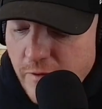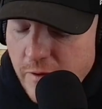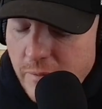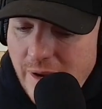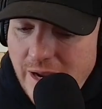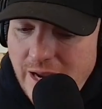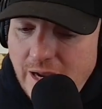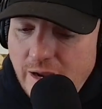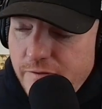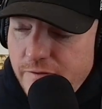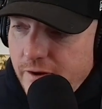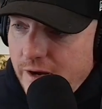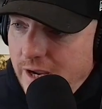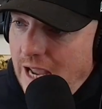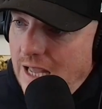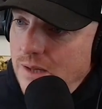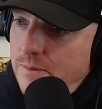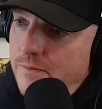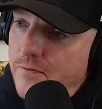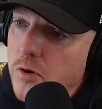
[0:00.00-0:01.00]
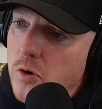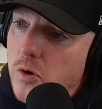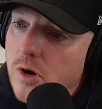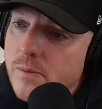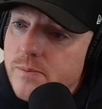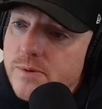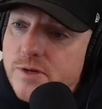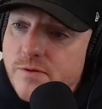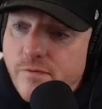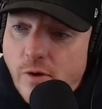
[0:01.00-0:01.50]
for me, for Caleb
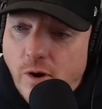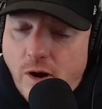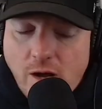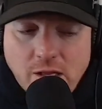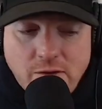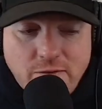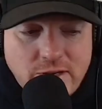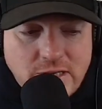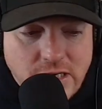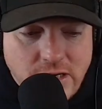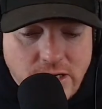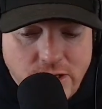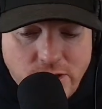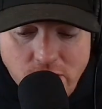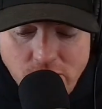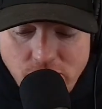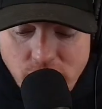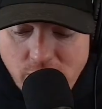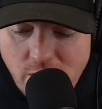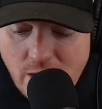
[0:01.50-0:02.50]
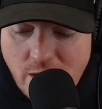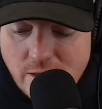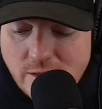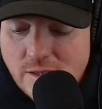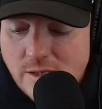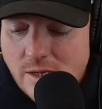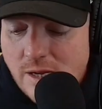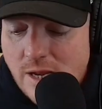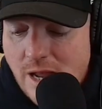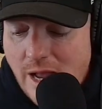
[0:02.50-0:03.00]
Forbes, for all of us here at Dirt to
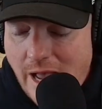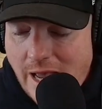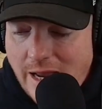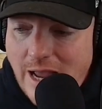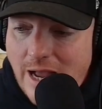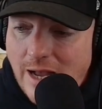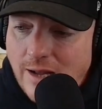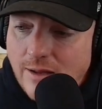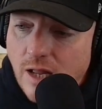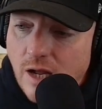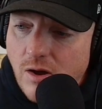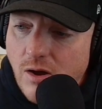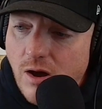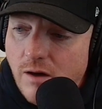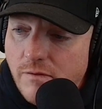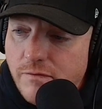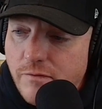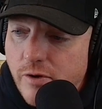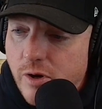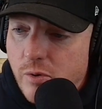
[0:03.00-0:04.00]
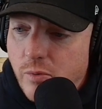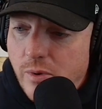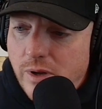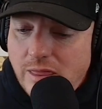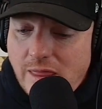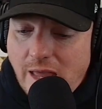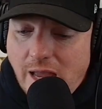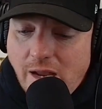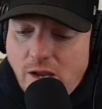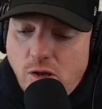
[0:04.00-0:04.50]
Dust and Outlaw Off-Road,
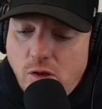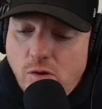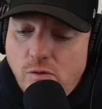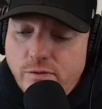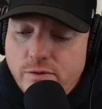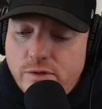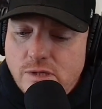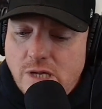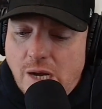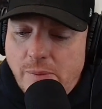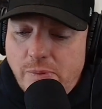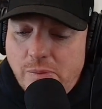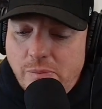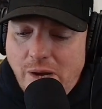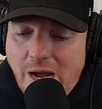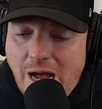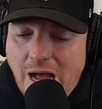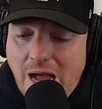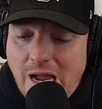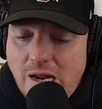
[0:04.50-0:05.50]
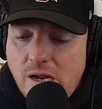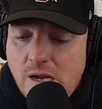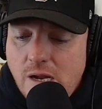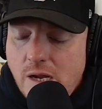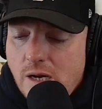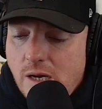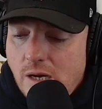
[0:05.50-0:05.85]
we thank you for stopping by.